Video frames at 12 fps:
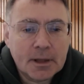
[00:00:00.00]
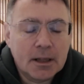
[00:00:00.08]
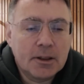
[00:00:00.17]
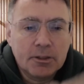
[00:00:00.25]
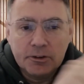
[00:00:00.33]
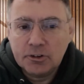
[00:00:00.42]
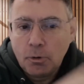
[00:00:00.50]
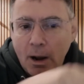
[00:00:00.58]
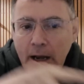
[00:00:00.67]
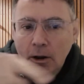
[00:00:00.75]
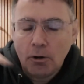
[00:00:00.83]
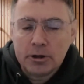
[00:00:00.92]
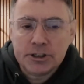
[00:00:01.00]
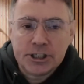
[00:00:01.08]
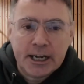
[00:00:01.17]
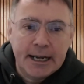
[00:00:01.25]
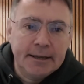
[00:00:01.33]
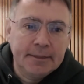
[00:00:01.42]
there's quite a long
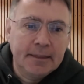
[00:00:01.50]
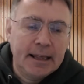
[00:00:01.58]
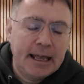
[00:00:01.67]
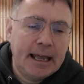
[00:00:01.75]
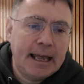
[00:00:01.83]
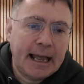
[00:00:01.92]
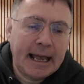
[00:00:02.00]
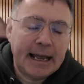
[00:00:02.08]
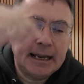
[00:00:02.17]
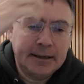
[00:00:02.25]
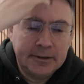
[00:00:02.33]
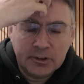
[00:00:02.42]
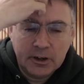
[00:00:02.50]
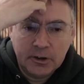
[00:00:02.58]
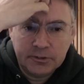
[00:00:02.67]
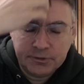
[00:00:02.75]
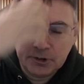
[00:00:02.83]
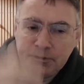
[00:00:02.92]
chain there, and
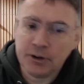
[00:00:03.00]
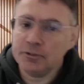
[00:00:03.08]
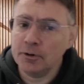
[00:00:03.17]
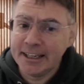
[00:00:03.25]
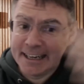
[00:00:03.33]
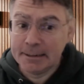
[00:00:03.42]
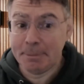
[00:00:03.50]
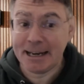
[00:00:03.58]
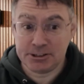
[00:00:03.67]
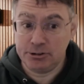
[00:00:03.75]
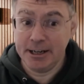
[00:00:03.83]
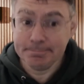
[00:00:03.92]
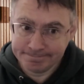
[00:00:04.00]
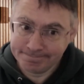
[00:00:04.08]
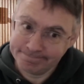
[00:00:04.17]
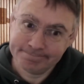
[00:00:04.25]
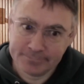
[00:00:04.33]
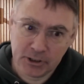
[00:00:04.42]
so first of all, you need a battery
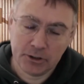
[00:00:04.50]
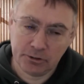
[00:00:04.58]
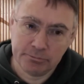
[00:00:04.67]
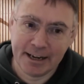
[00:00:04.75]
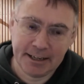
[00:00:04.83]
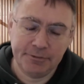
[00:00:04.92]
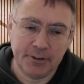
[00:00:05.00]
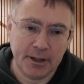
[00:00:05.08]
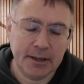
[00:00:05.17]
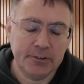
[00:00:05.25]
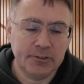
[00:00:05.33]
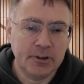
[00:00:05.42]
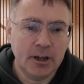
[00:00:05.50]
that's ready for this.